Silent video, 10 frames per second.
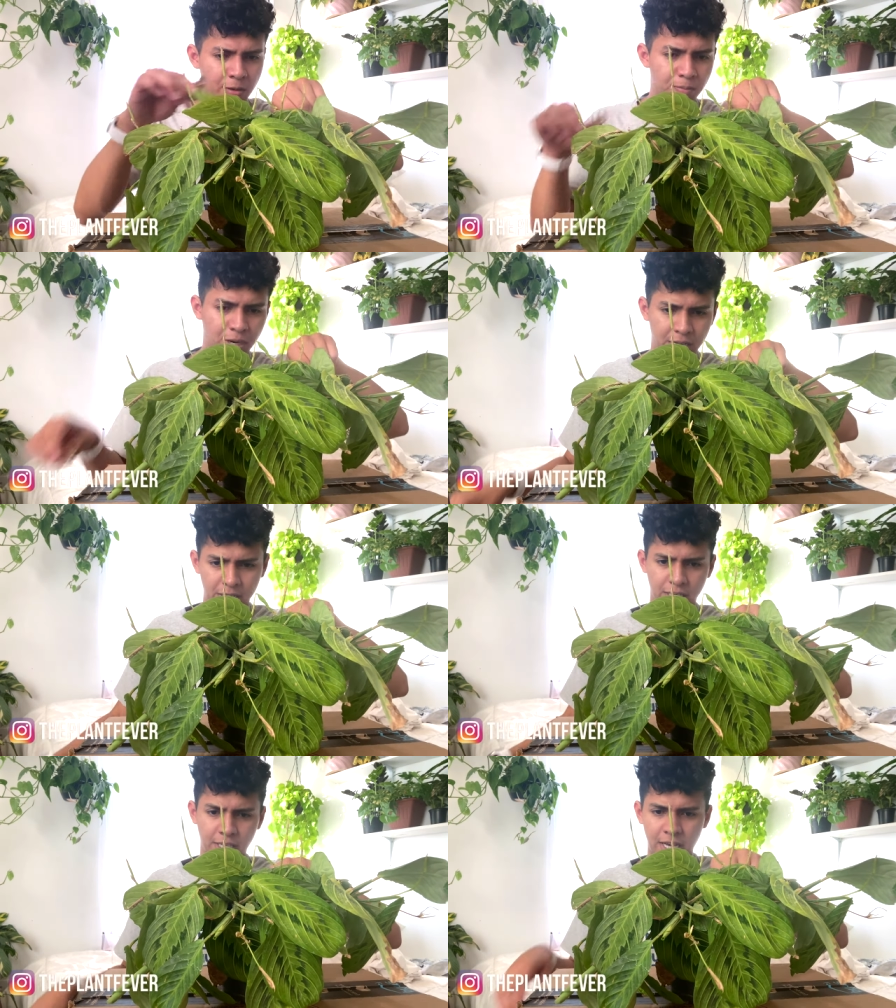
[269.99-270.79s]
But
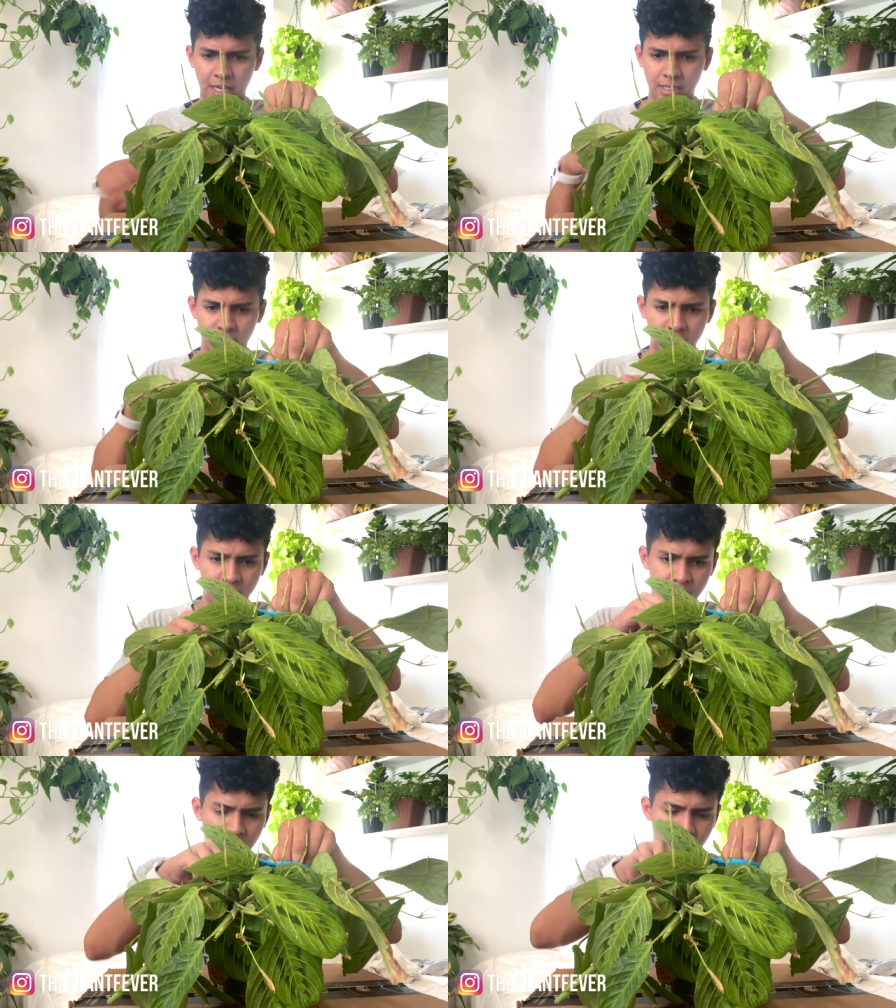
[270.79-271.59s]
yes, this
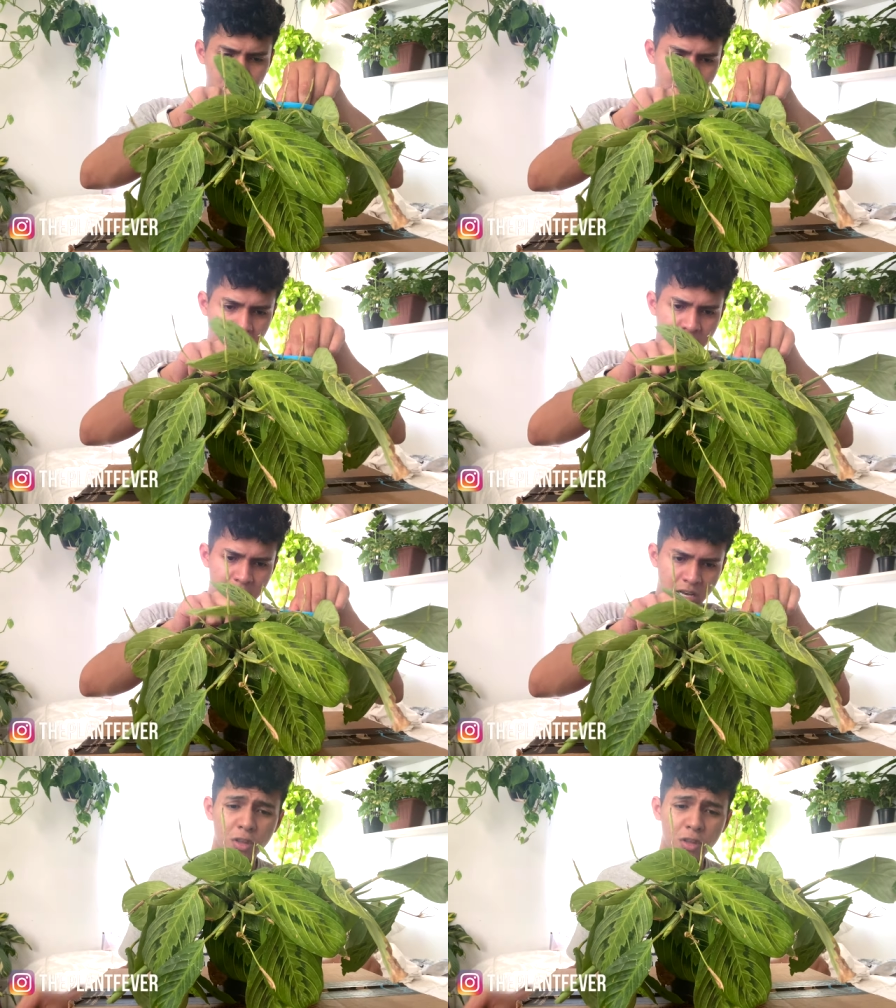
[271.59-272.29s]
is the girly.